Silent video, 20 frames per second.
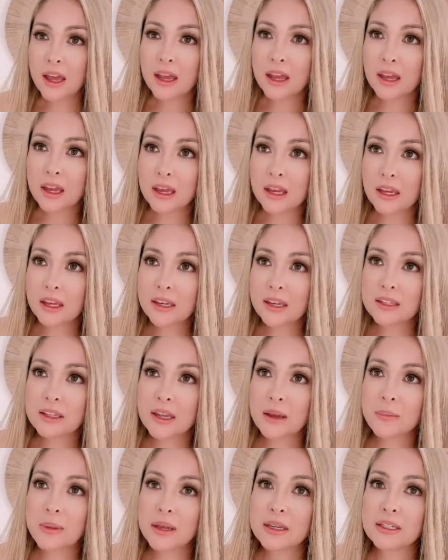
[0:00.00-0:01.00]
It is
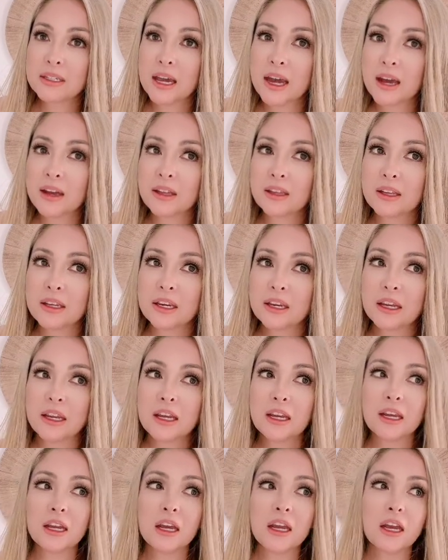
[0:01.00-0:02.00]
a
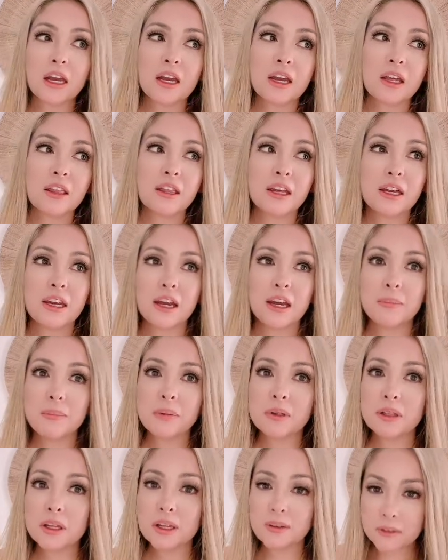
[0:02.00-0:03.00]
mentality that I
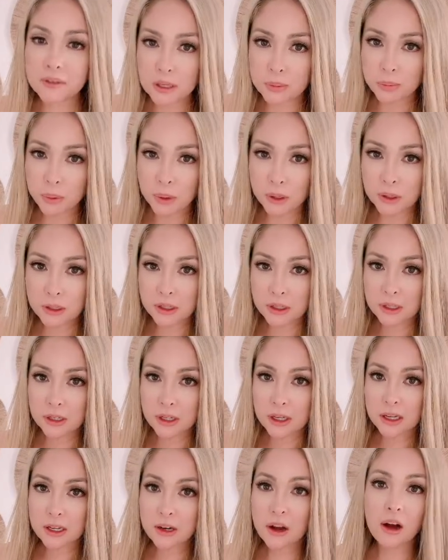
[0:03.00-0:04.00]
believe is important
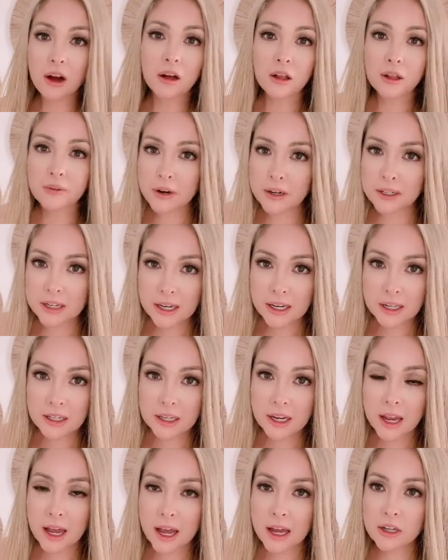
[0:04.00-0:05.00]
in all of our
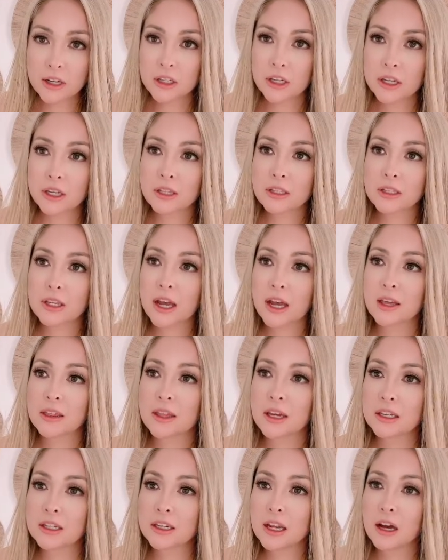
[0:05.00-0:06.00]
day-to-day actions. I
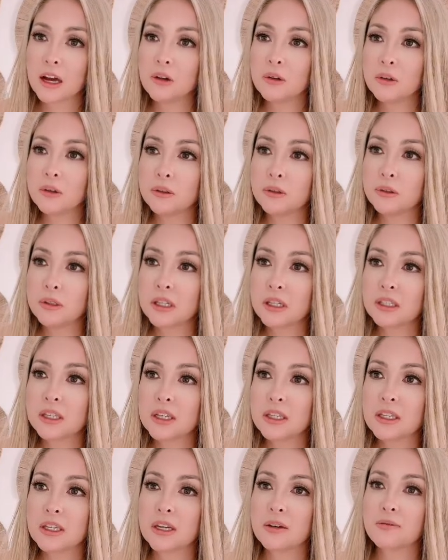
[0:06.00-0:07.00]
think not only
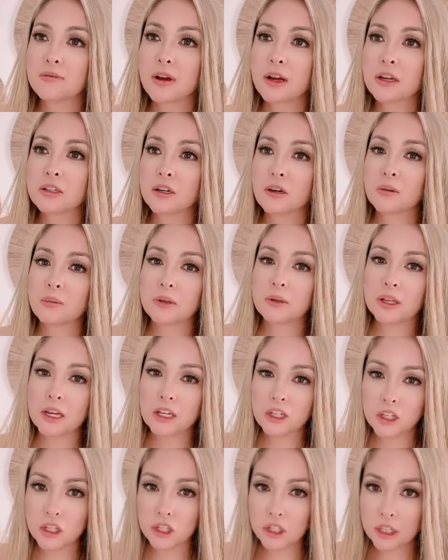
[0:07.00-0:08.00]
does it affect our
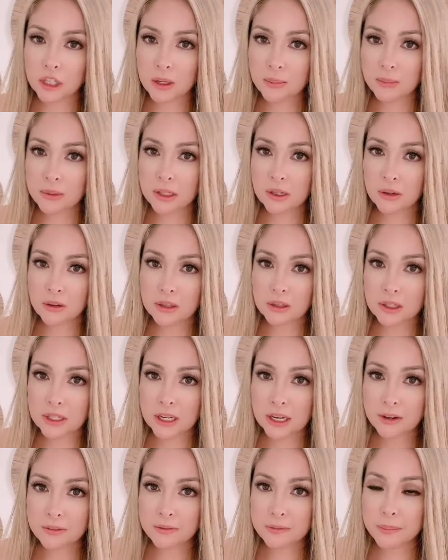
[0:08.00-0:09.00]
relationships and our
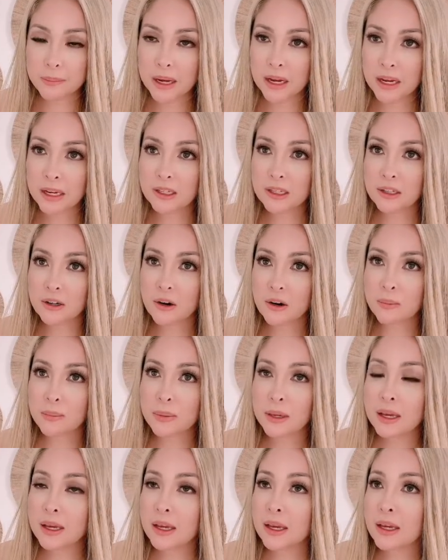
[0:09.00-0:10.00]
state of mind and our
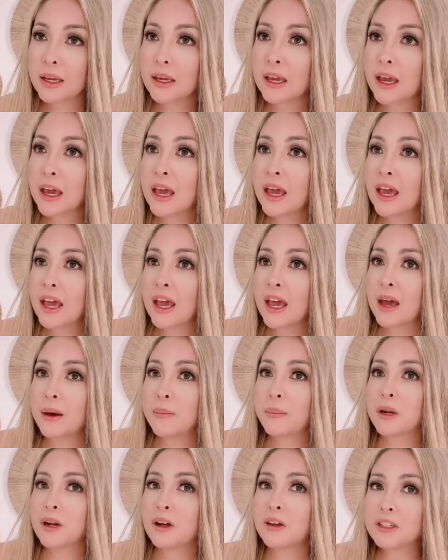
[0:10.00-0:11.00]
being,
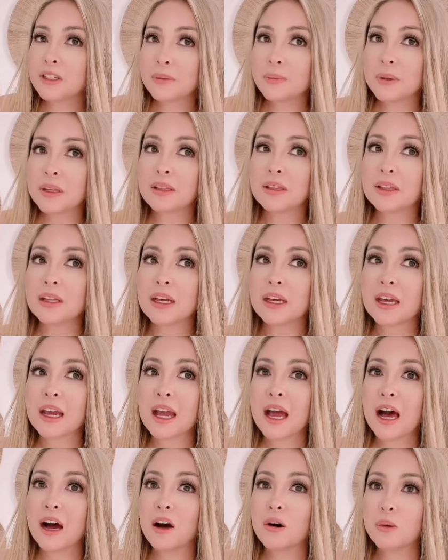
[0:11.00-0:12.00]
but ultimately
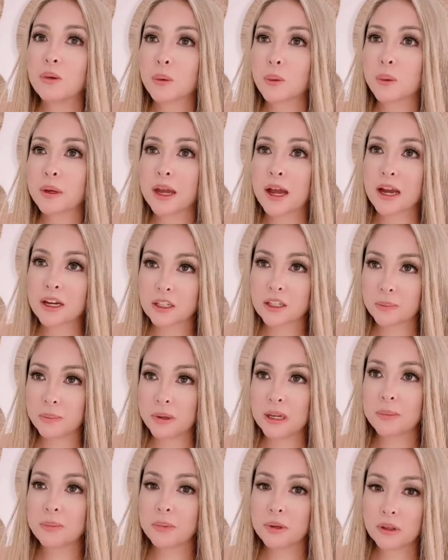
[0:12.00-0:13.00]
how we react to
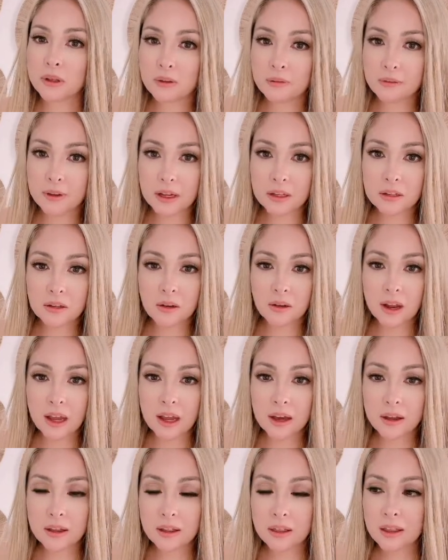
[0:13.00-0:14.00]
people affects our
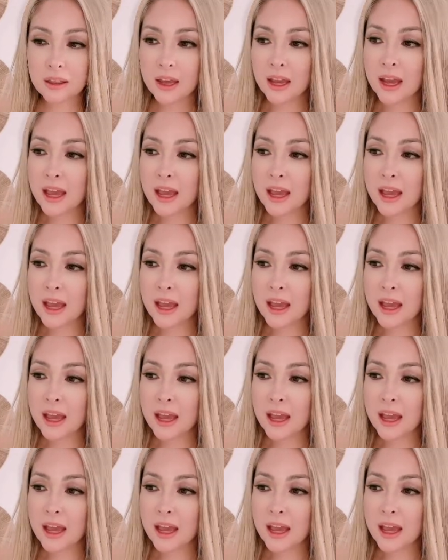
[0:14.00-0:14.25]
health.